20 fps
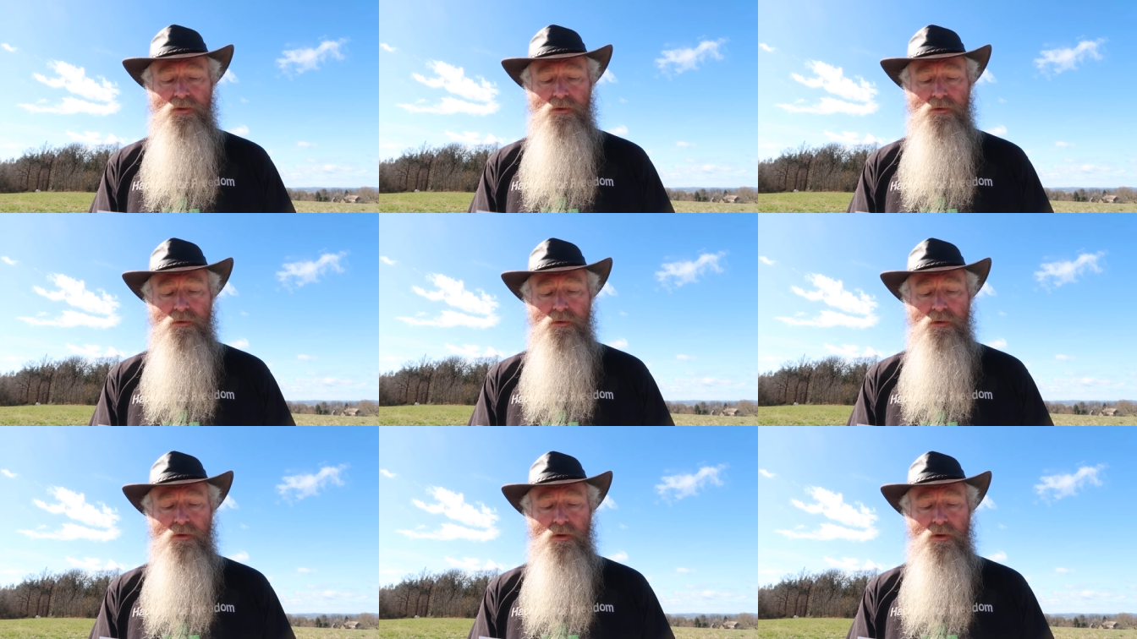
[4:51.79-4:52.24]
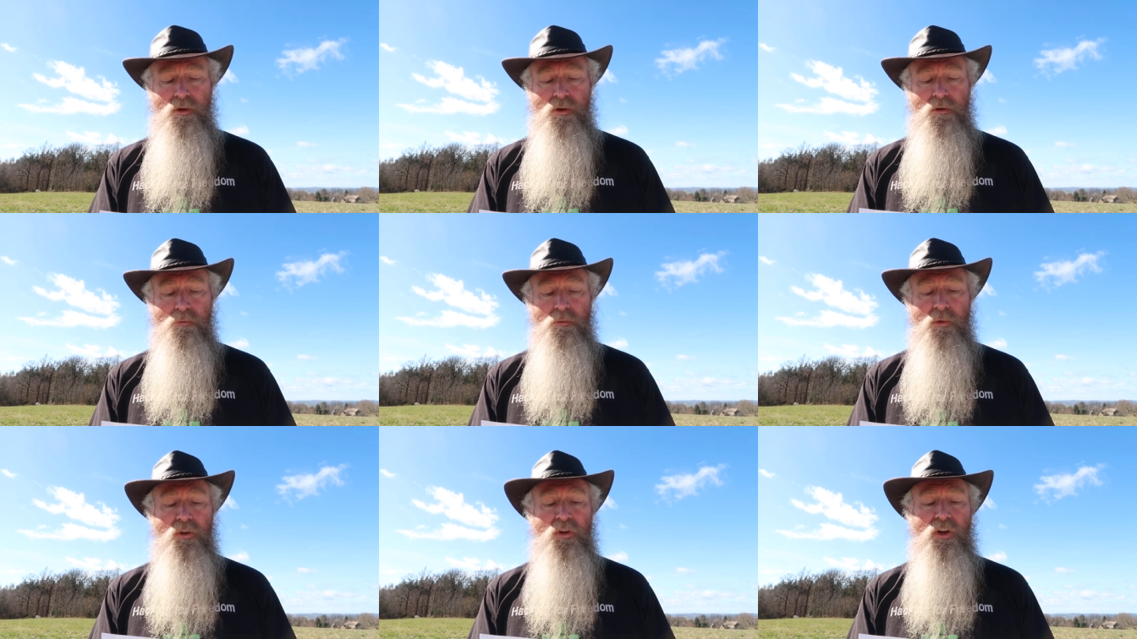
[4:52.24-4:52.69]

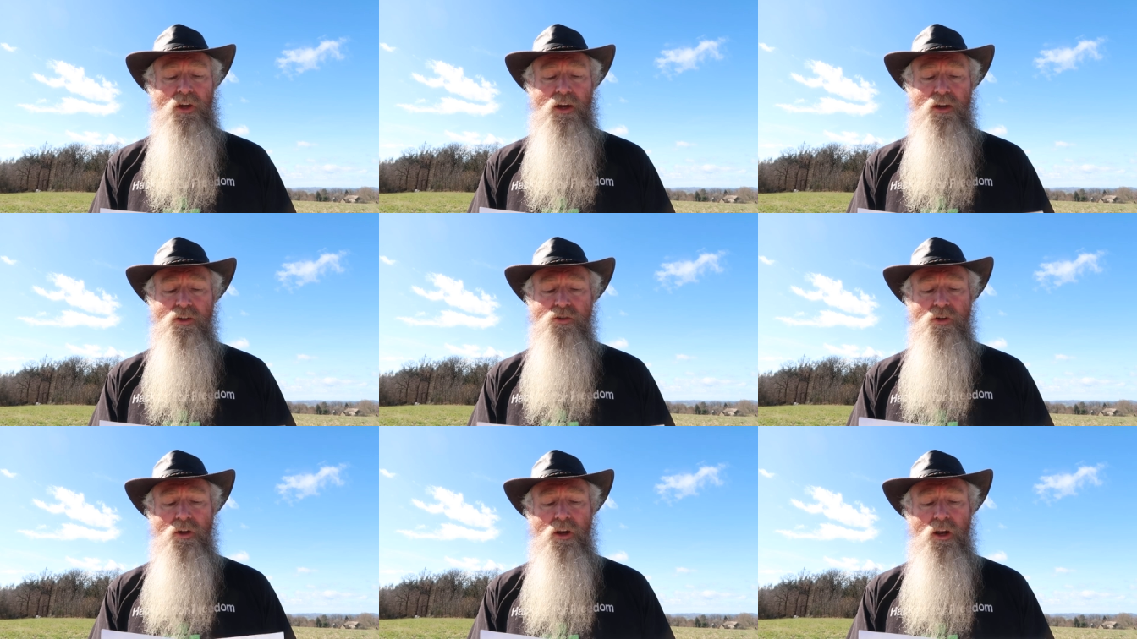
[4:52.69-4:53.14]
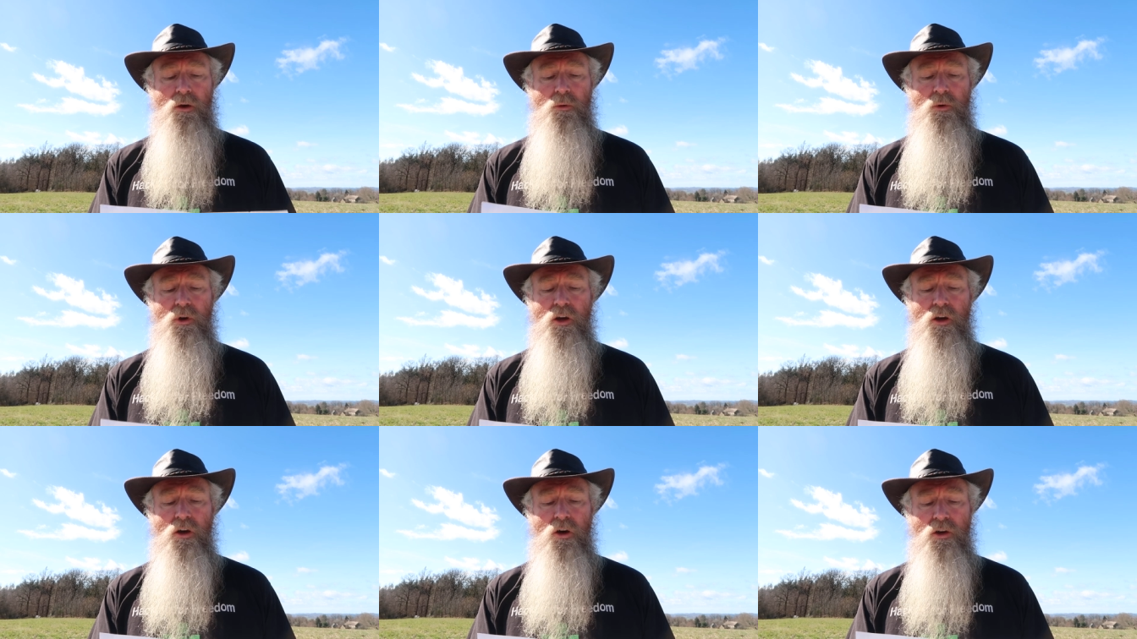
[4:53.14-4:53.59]
Multicast can
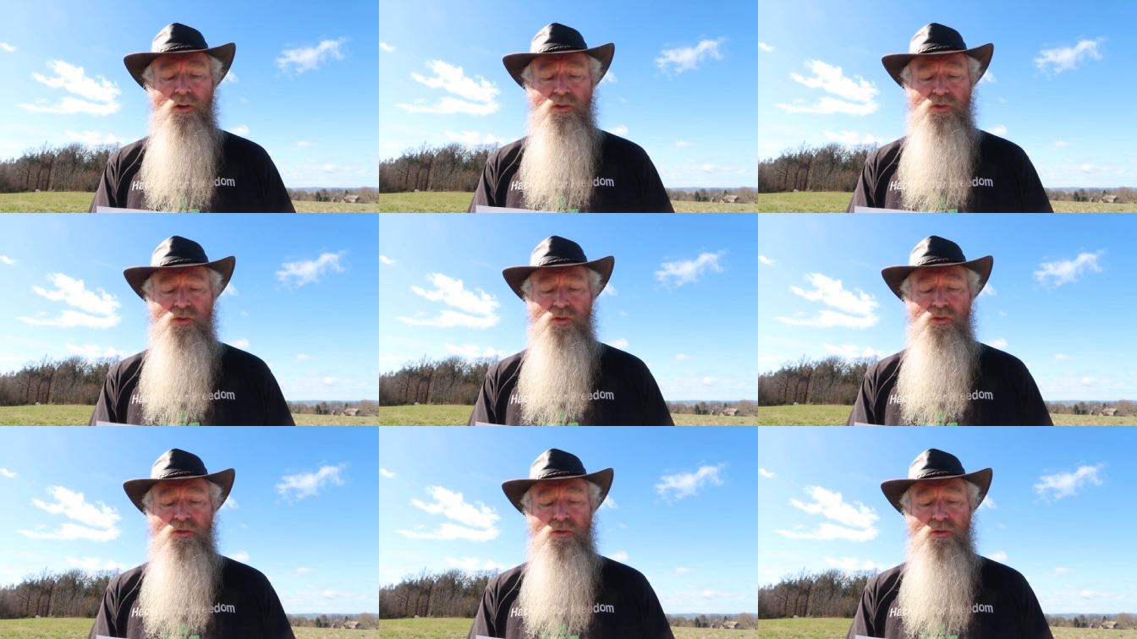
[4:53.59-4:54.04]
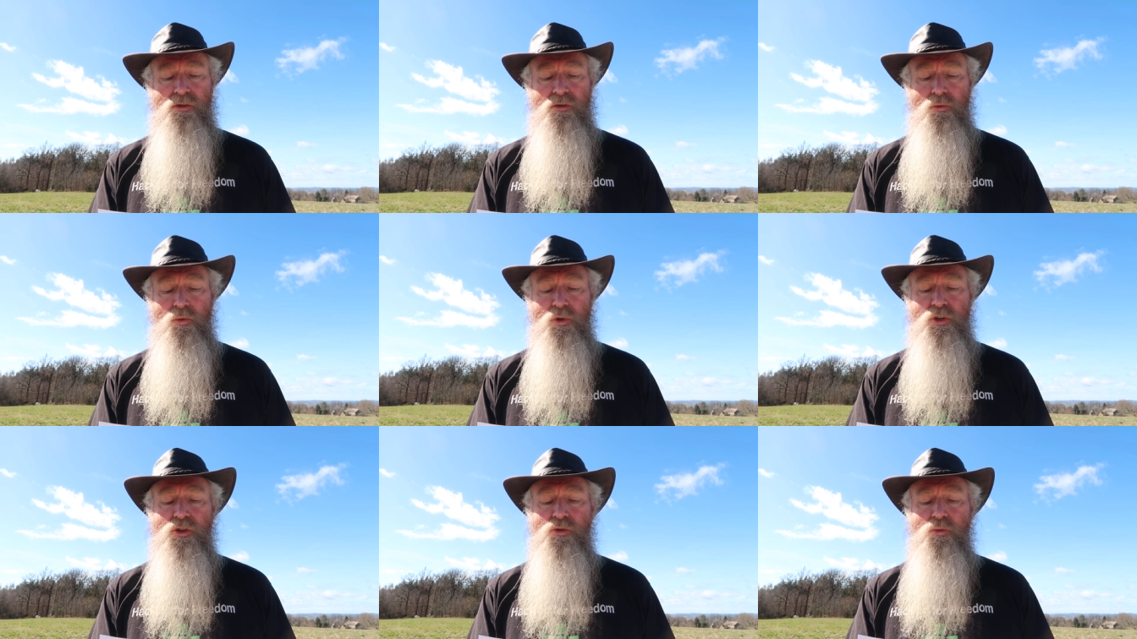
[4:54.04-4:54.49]
lower costs,
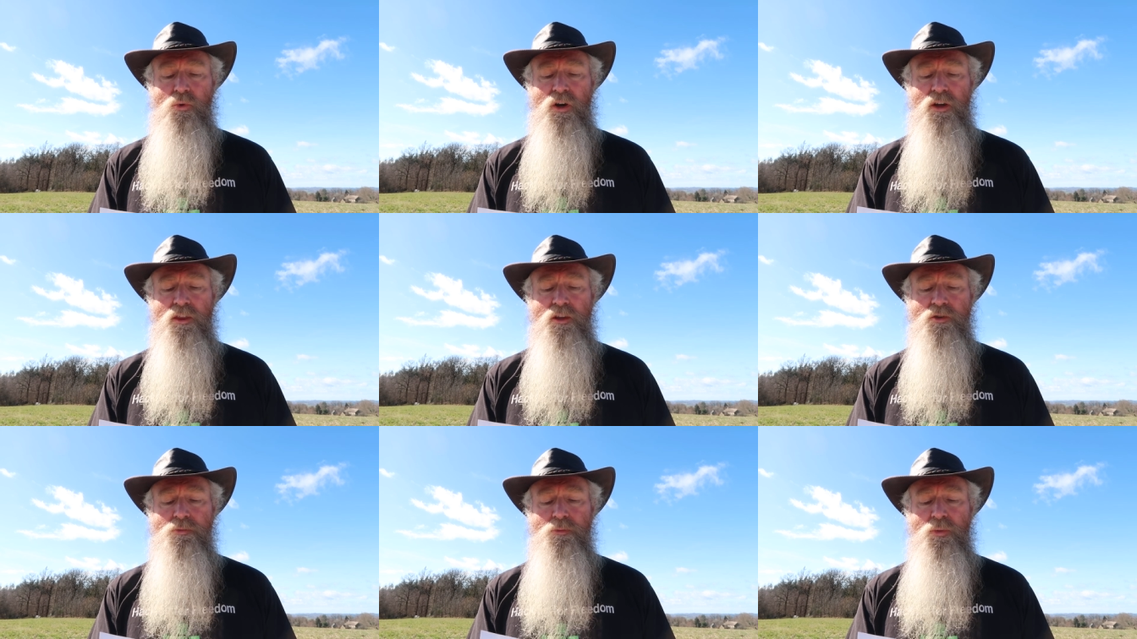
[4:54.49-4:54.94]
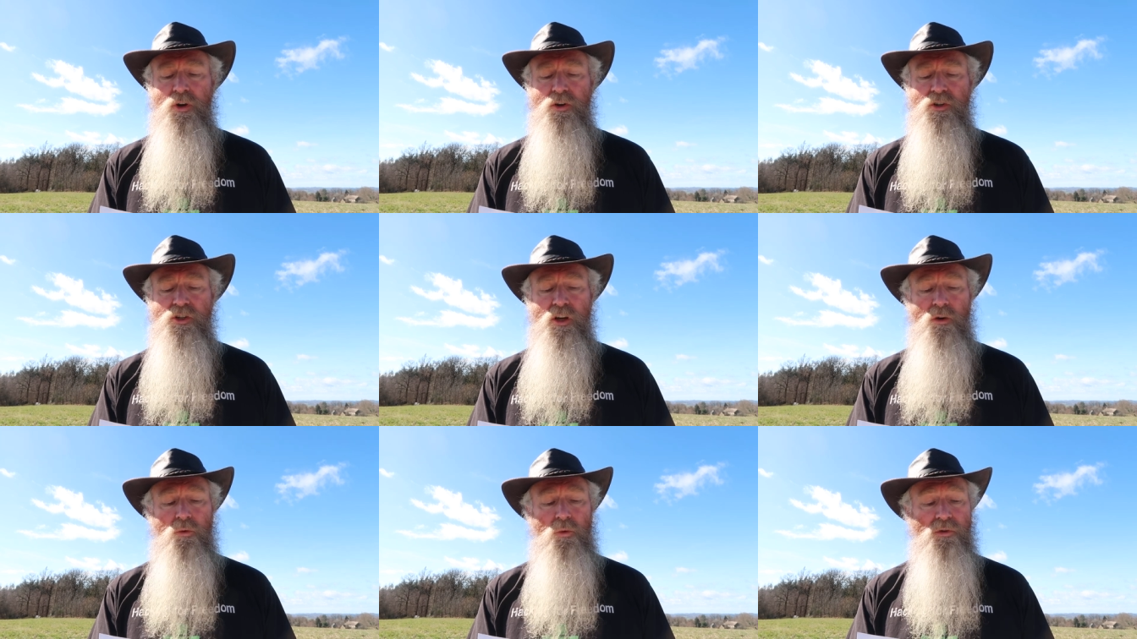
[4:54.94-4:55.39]
which is why this
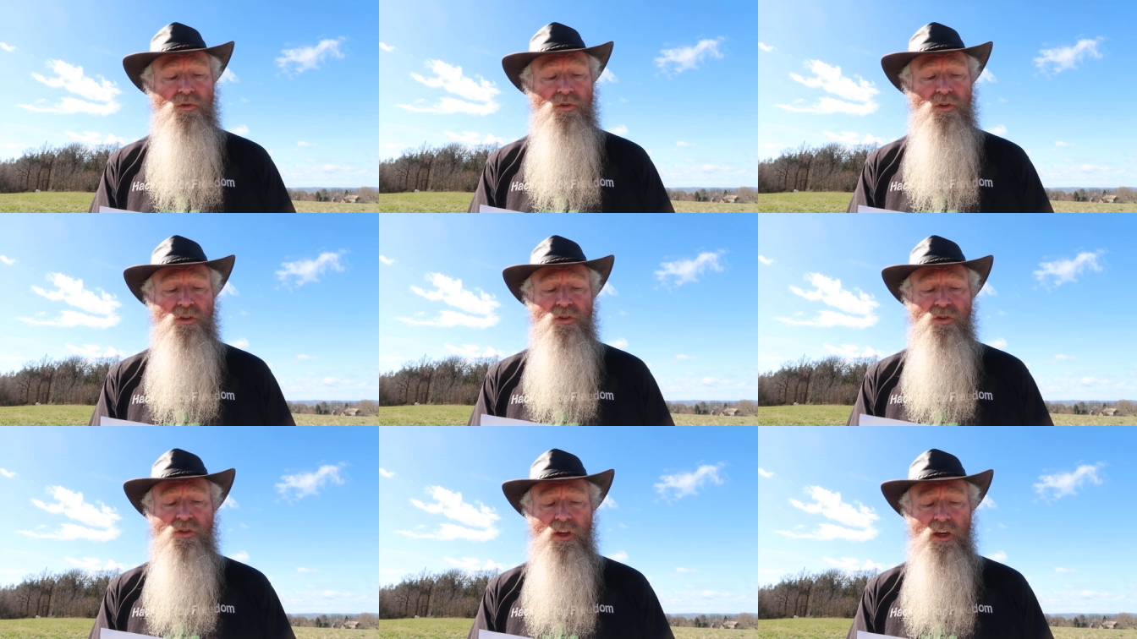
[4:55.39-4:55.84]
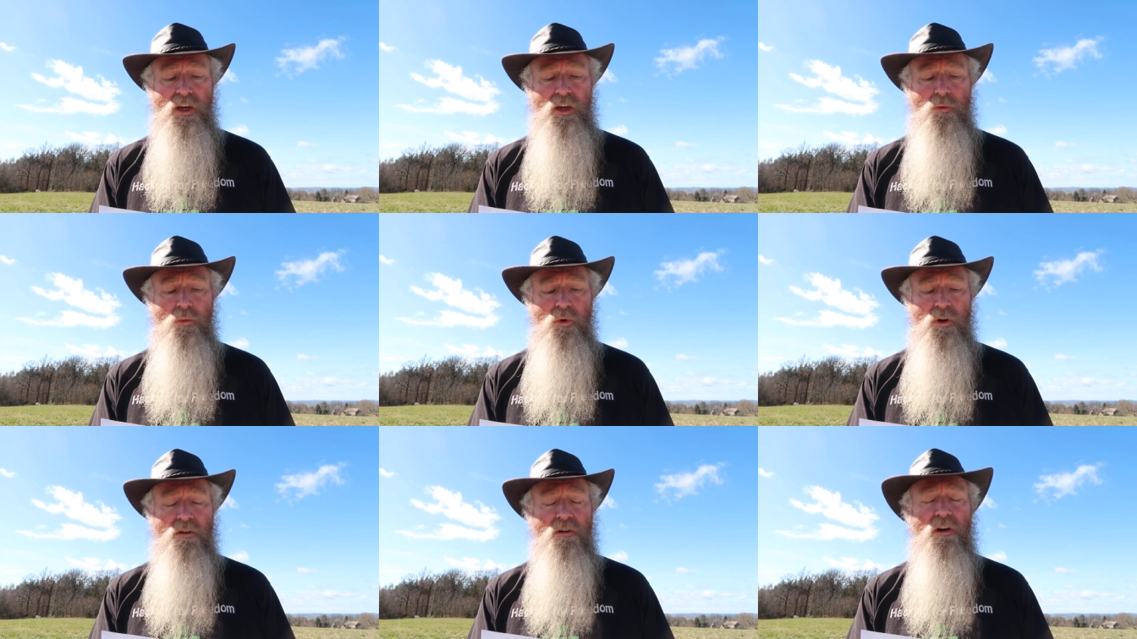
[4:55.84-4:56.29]
project will
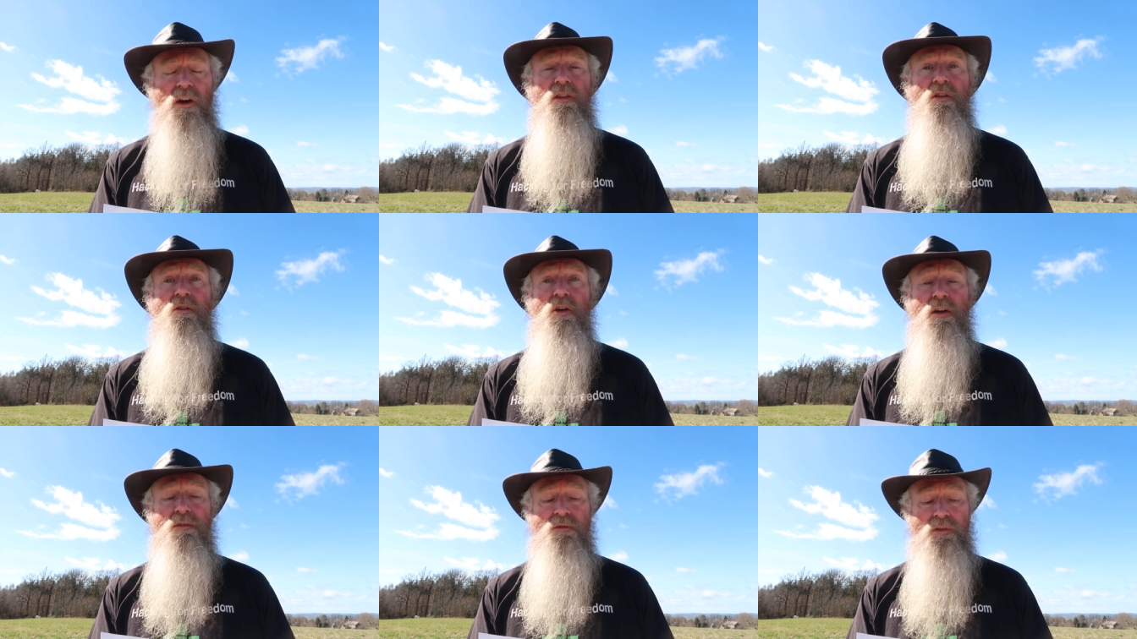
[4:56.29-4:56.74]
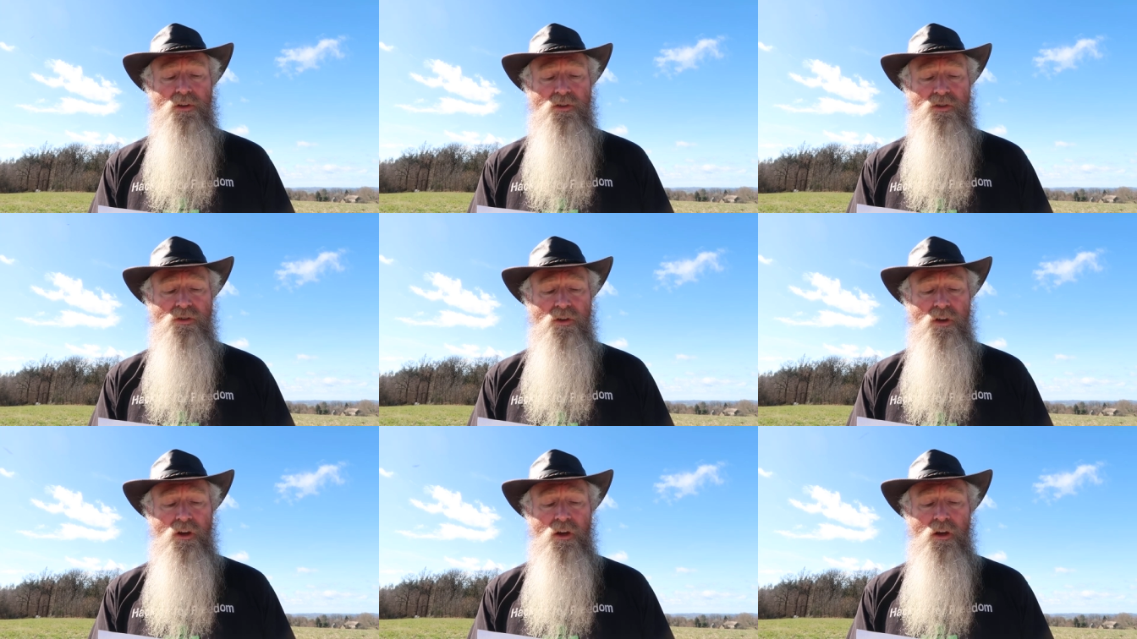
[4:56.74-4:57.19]
succeed where other efforts,